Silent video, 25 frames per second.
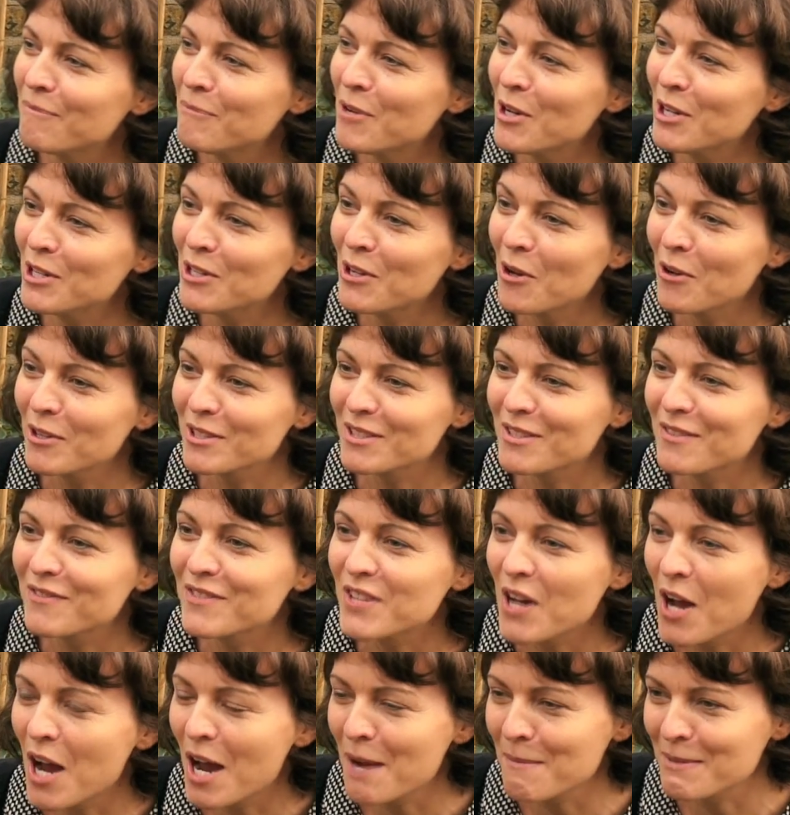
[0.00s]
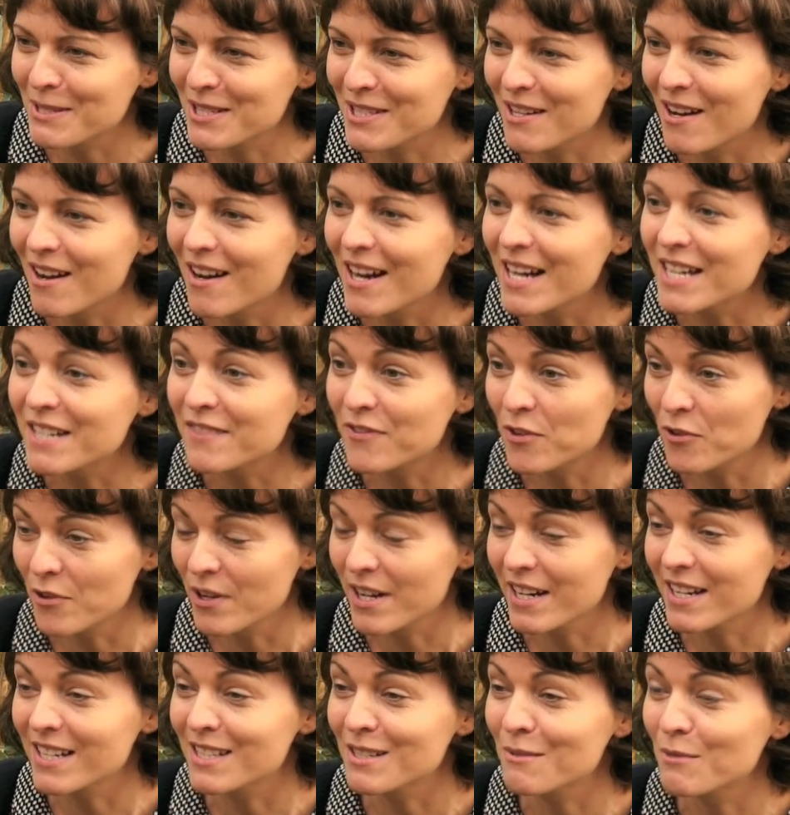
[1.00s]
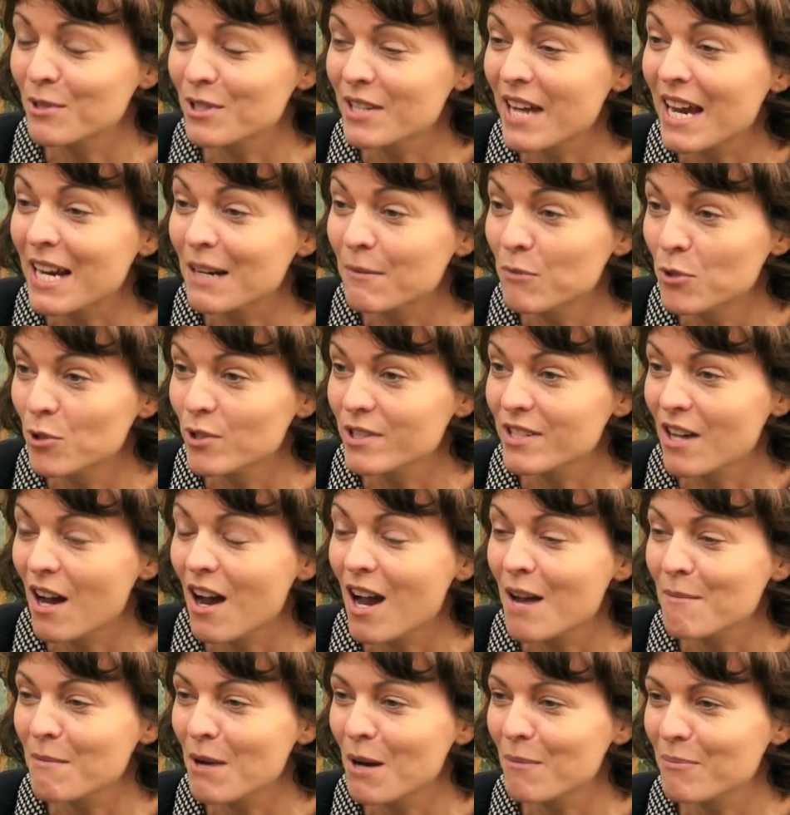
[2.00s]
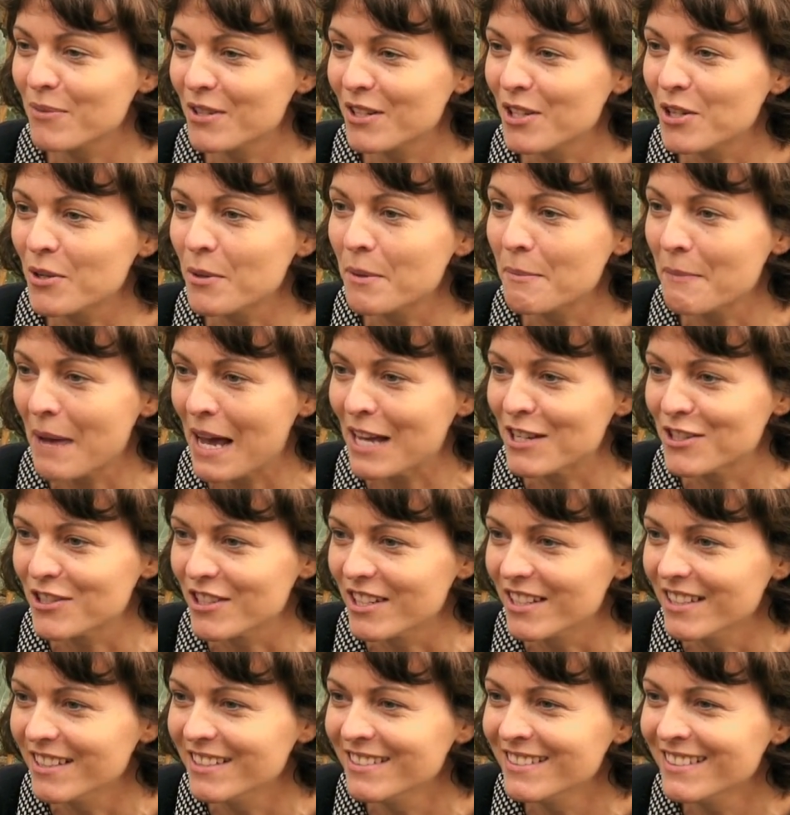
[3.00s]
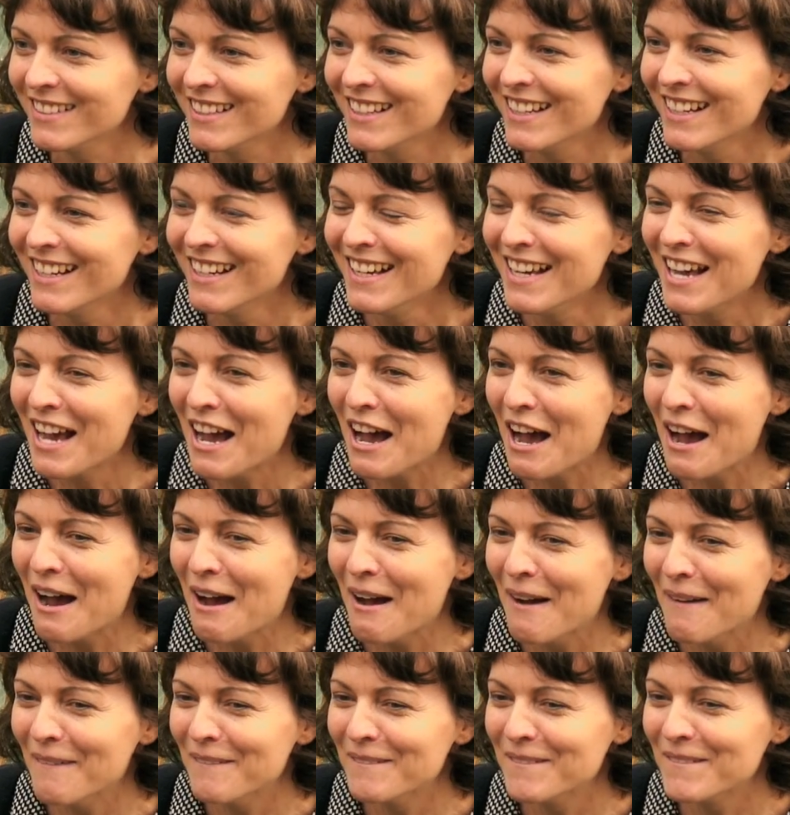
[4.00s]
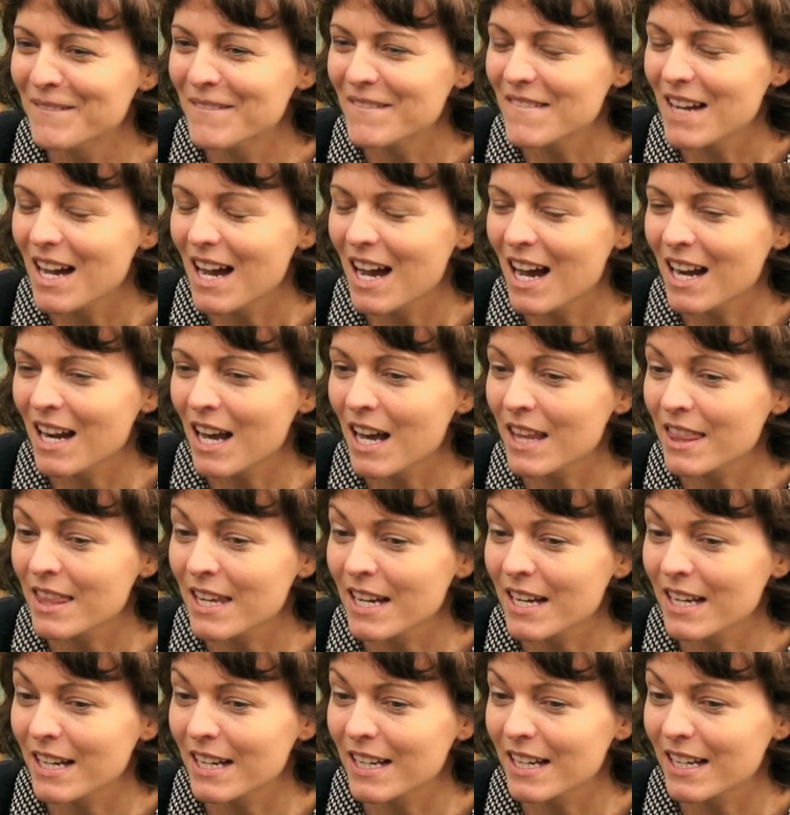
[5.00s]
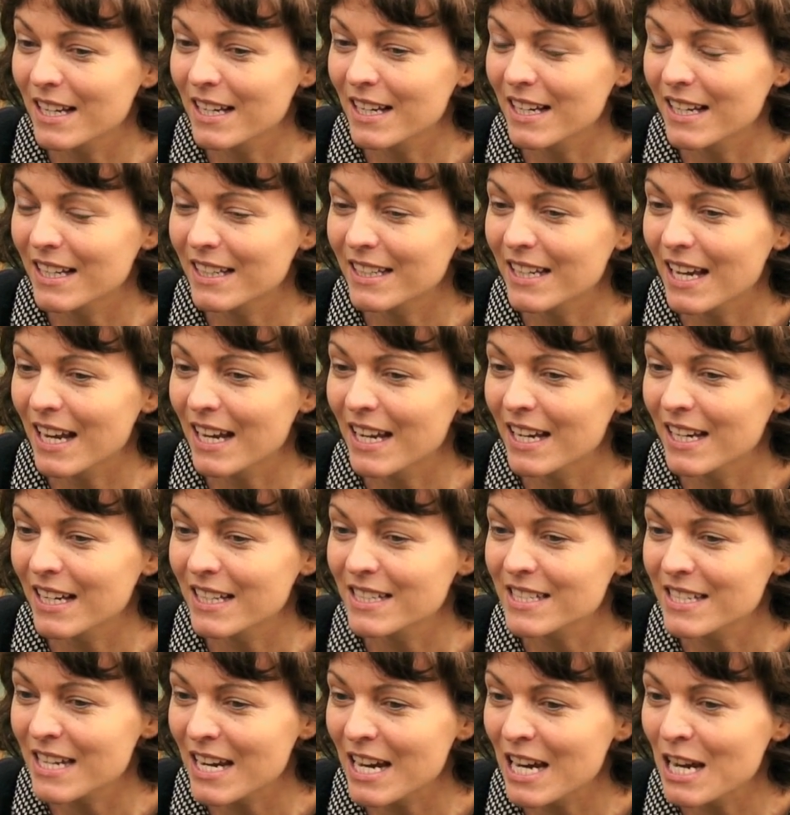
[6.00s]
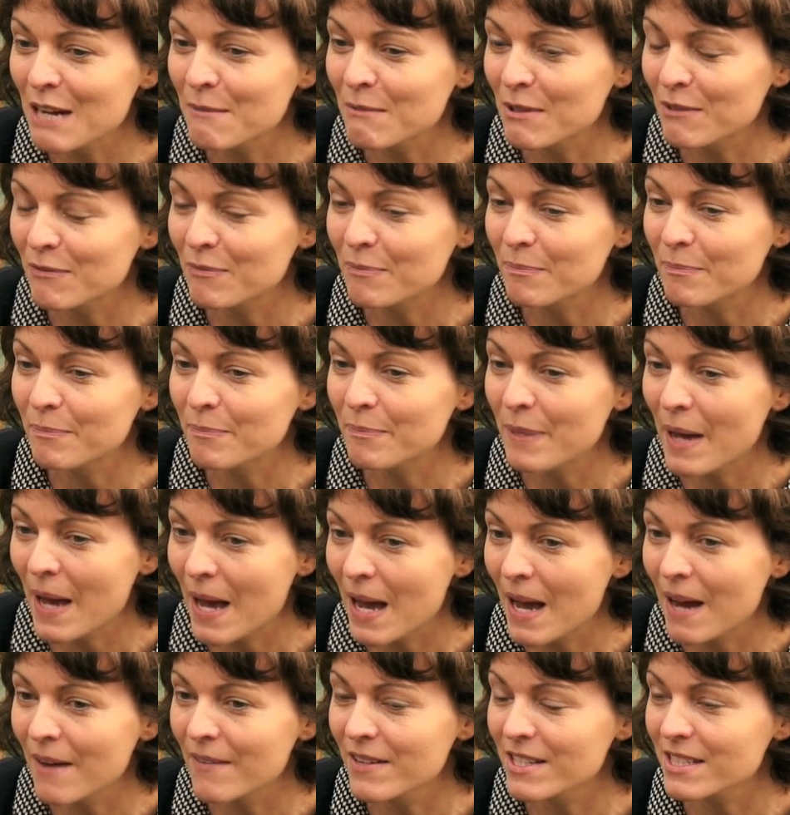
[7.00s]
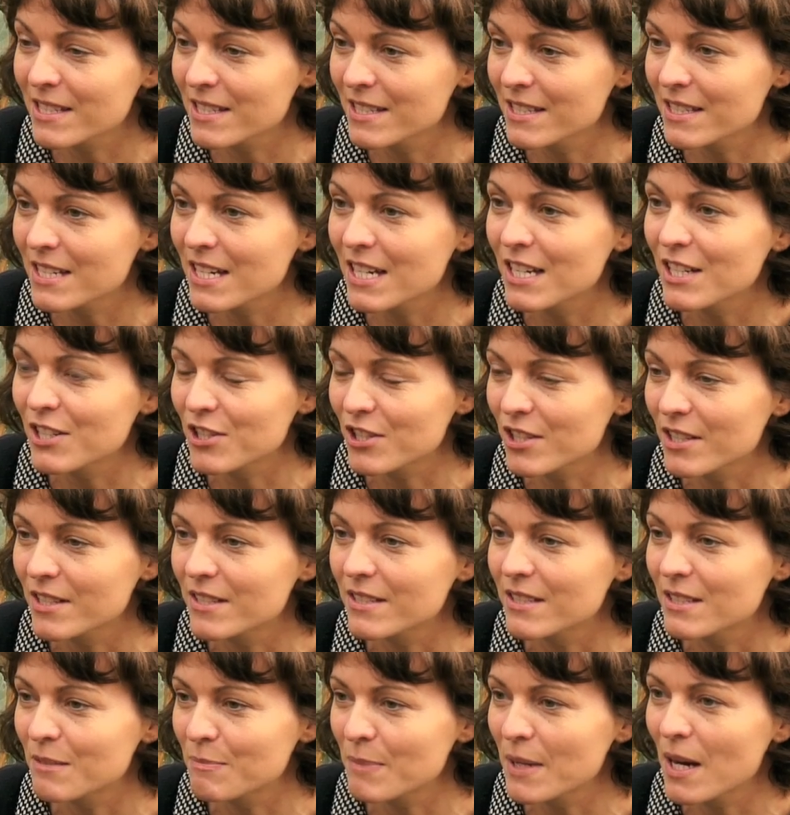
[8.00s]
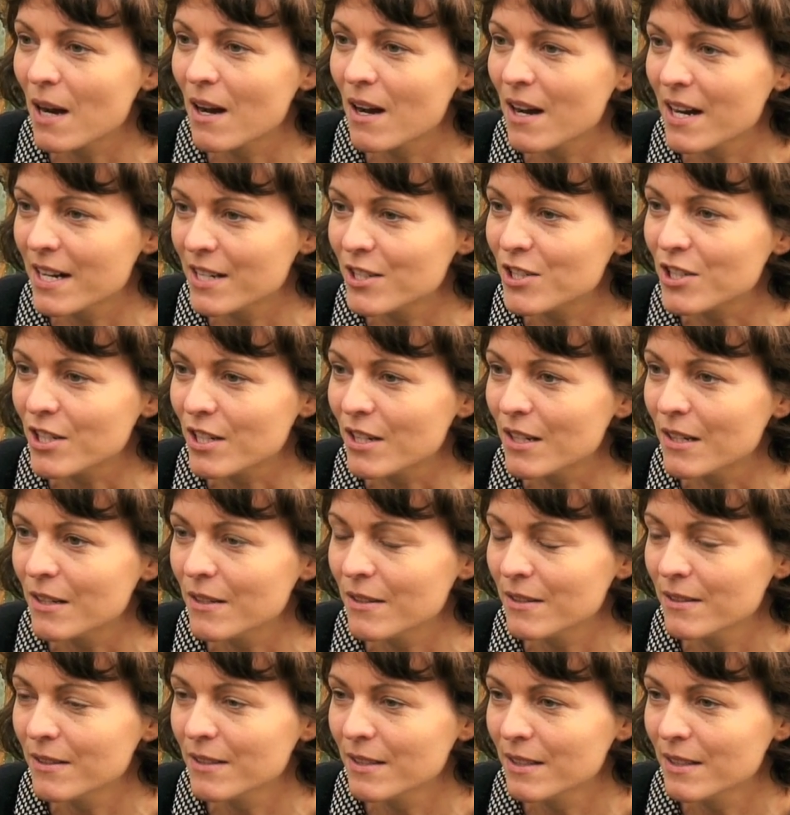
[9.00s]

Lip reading: Put lots of time aside for it, because it will take more time up than you imagine. And I think getting a team of parents and teachers behind you